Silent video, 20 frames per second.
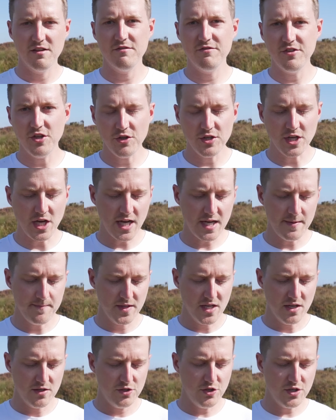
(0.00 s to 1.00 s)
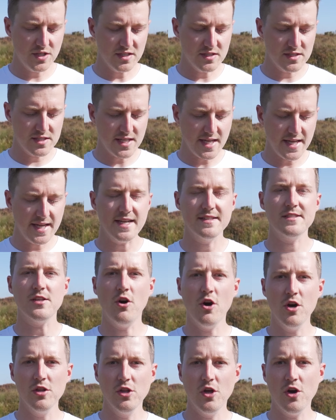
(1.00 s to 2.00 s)
view now, you can see it's
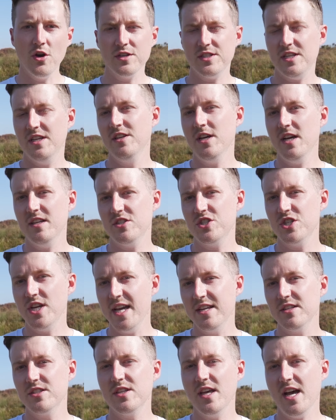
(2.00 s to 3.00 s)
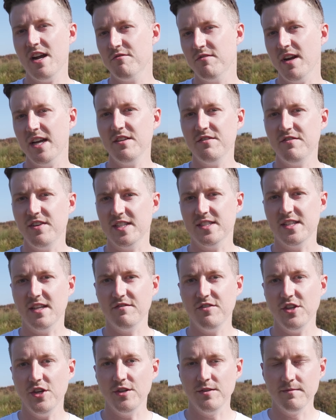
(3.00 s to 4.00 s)
unlocked and now it's changed to that
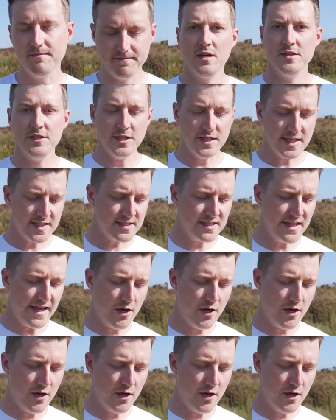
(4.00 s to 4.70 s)
right-facing view. Now, this